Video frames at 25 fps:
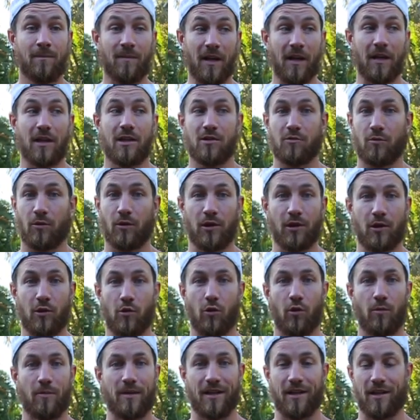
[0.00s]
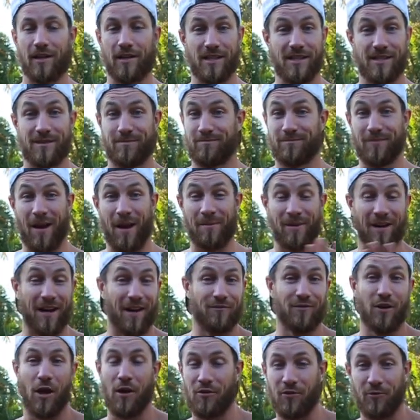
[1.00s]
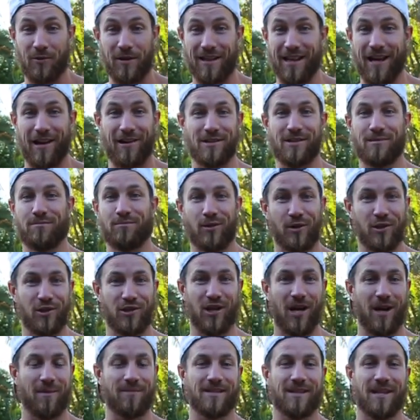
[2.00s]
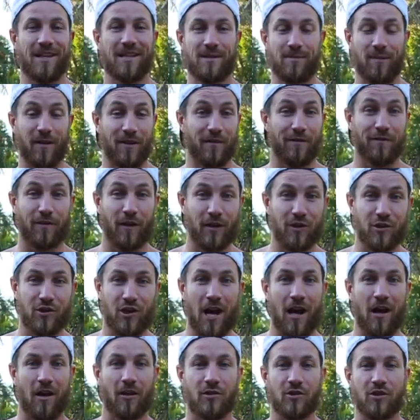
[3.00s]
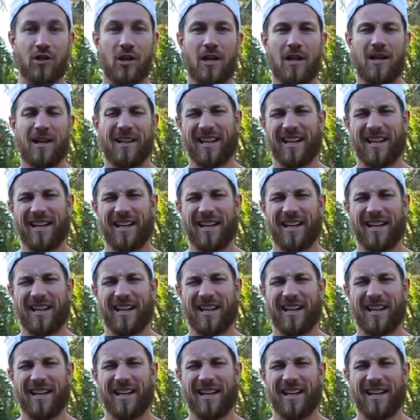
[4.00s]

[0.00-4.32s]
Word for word: it is really cool because, I mean, I've done 3,000 push-ups. It's been a fun challenge.